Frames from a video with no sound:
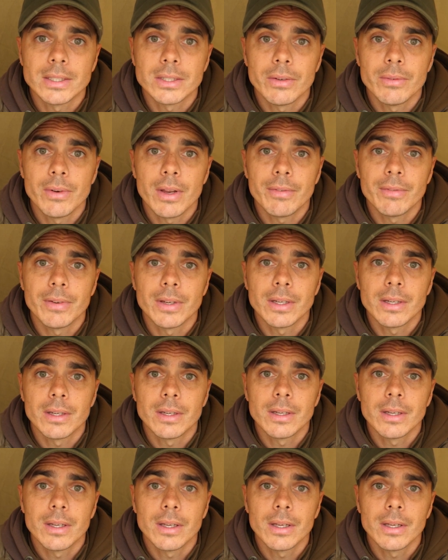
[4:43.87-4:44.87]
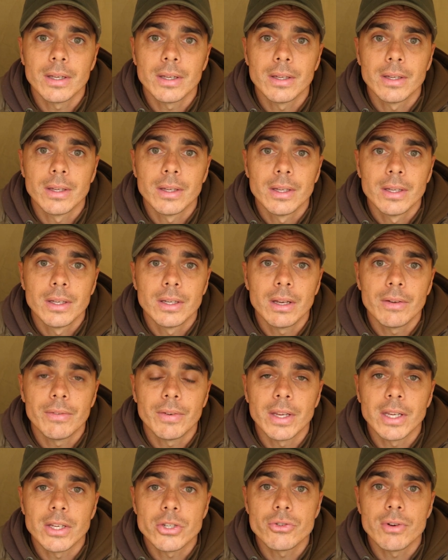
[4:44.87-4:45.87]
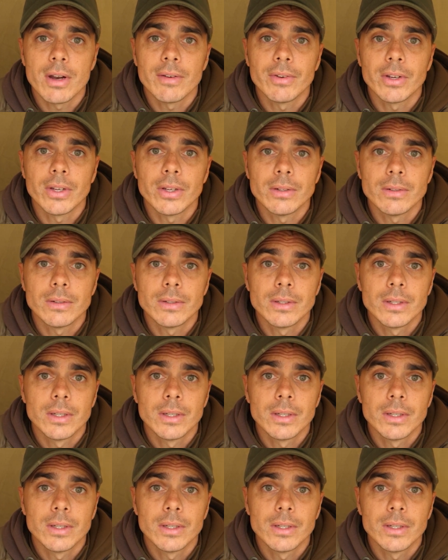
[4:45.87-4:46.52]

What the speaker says: so nothing extravagant.